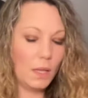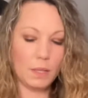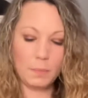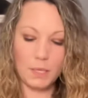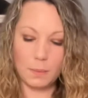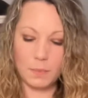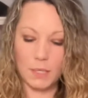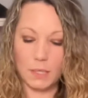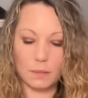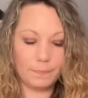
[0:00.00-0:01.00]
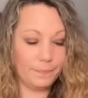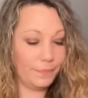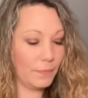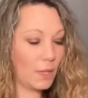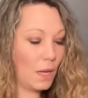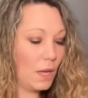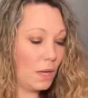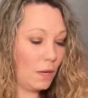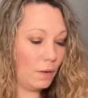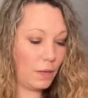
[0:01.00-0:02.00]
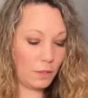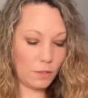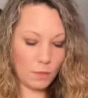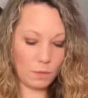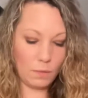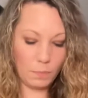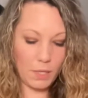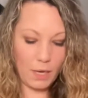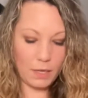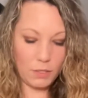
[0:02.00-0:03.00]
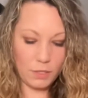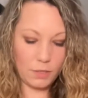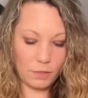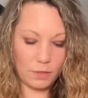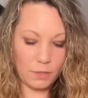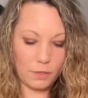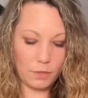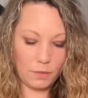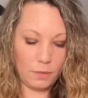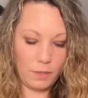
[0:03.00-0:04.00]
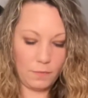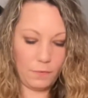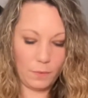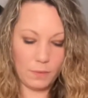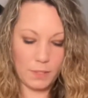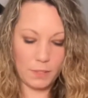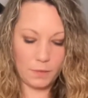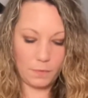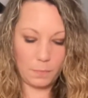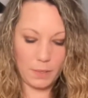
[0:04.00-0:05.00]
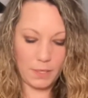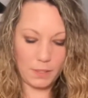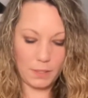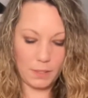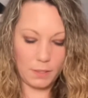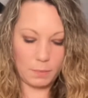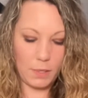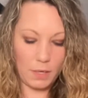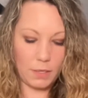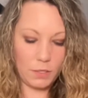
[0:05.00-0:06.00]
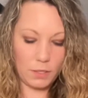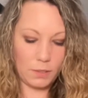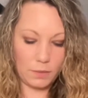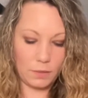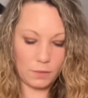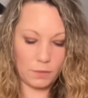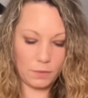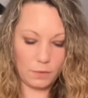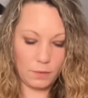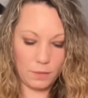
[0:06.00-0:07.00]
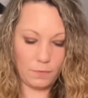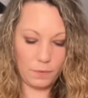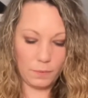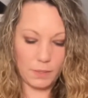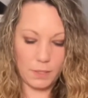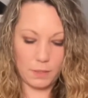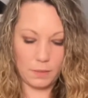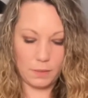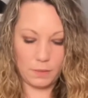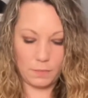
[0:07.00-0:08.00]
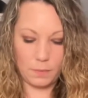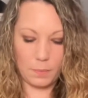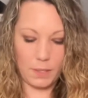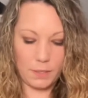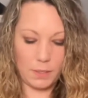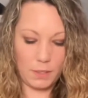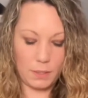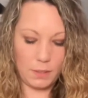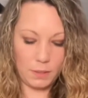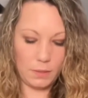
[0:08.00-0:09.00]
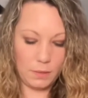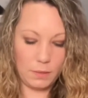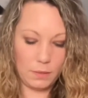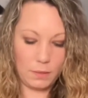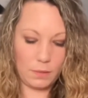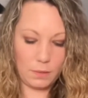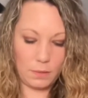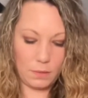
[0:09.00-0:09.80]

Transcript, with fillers: Let me keep digging. All right, so blockages or external influences for Pisces. Blockages or external influences for Pisces.